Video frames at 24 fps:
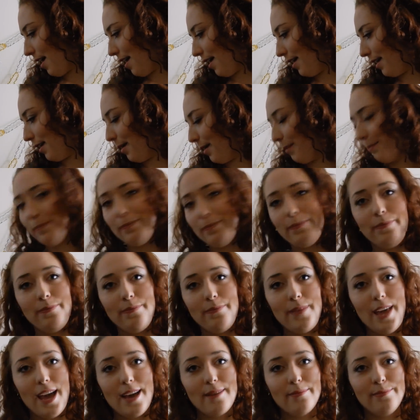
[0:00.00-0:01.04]
and
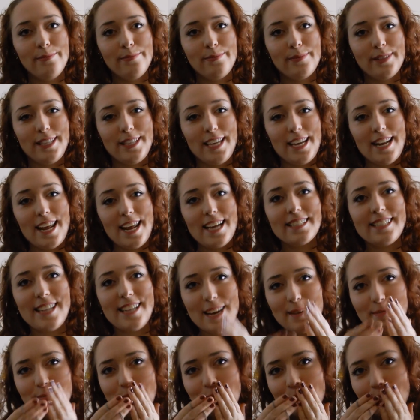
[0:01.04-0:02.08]
yeah, see you next
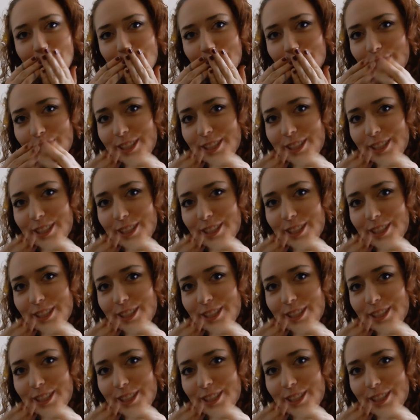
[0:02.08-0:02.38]
time.